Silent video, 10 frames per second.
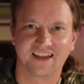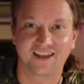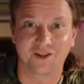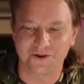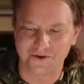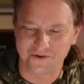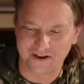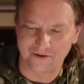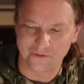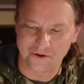Hello,
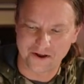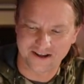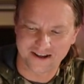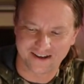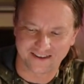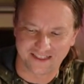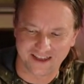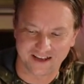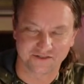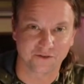everyone, and
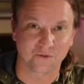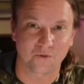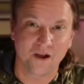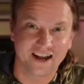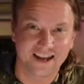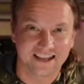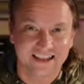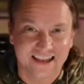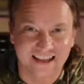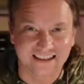thanks for
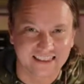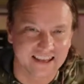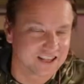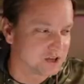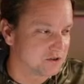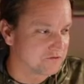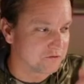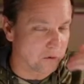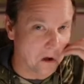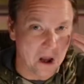waiting. And thank you
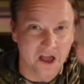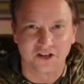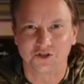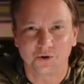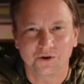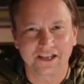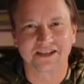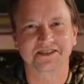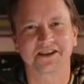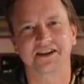for joining
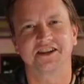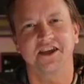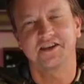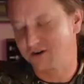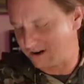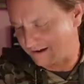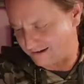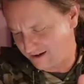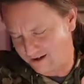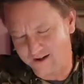us on another
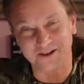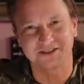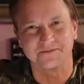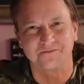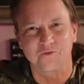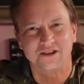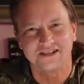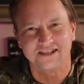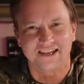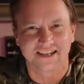awesome
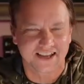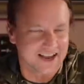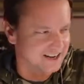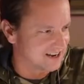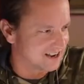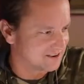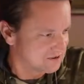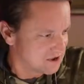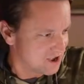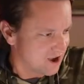Wednesday night. Katie and I
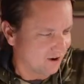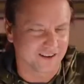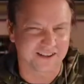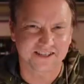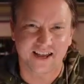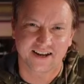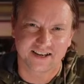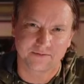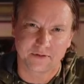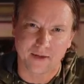are
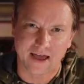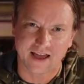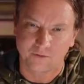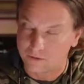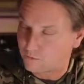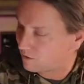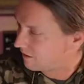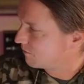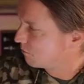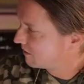excited to be back. We were
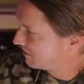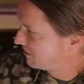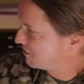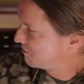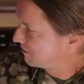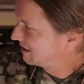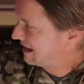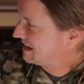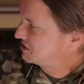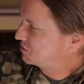not with you
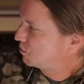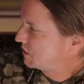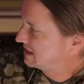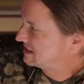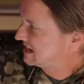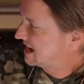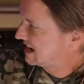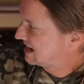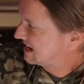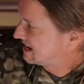last
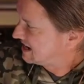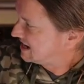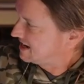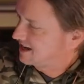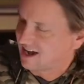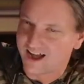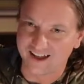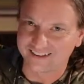Wednesday. Mm-hmm.